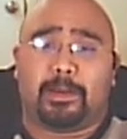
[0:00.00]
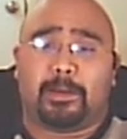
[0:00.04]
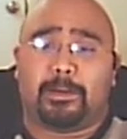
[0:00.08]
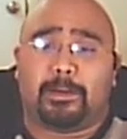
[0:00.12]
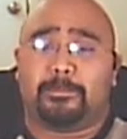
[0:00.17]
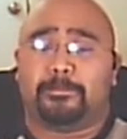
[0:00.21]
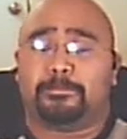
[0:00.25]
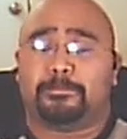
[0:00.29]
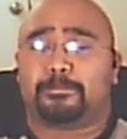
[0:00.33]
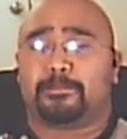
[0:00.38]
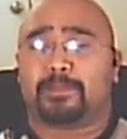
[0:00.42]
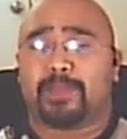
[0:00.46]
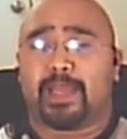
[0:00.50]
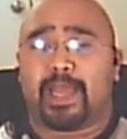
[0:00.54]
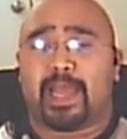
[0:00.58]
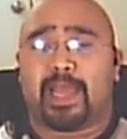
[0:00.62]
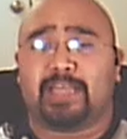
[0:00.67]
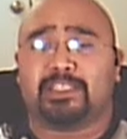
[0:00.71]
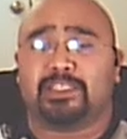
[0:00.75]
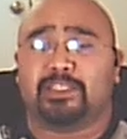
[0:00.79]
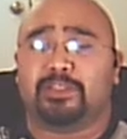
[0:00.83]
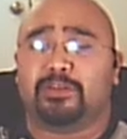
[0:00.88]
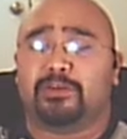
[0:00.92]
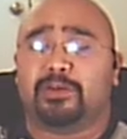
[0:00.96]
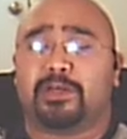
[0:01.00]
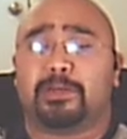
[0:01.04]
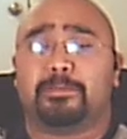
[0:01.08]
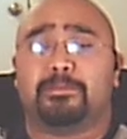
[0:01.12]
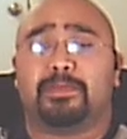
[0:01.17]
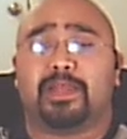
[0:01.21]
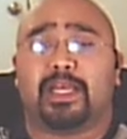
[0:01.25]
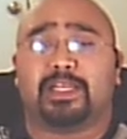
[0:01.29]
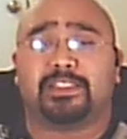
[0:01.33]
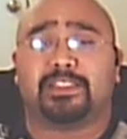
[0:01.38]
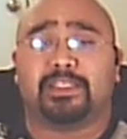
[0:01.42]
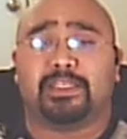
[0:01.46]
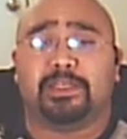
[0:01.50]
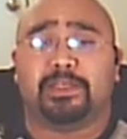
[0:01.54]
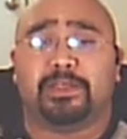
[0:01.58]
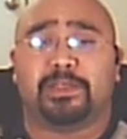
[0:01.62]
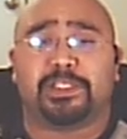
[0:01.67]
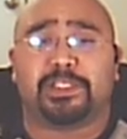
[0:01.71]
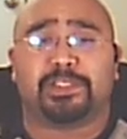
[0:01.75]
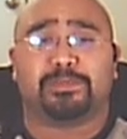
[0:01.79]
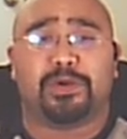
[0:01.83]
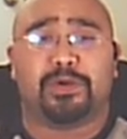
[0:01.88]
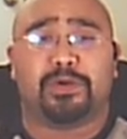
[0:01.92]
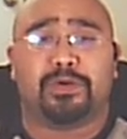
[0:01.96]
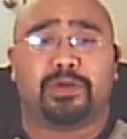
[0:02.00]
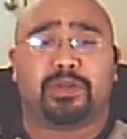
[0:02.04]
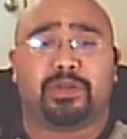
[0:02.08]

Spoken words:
adds a little complexity to the smoke and